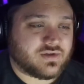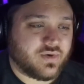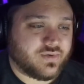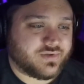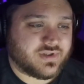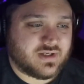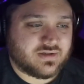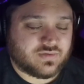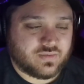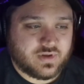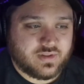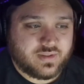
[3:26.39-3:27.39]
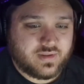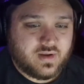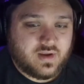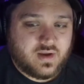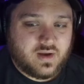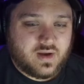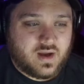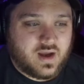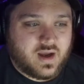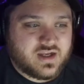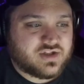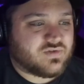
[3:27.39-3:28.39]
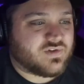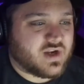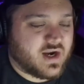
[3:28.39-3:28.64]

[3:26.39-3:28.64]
total sense with each of the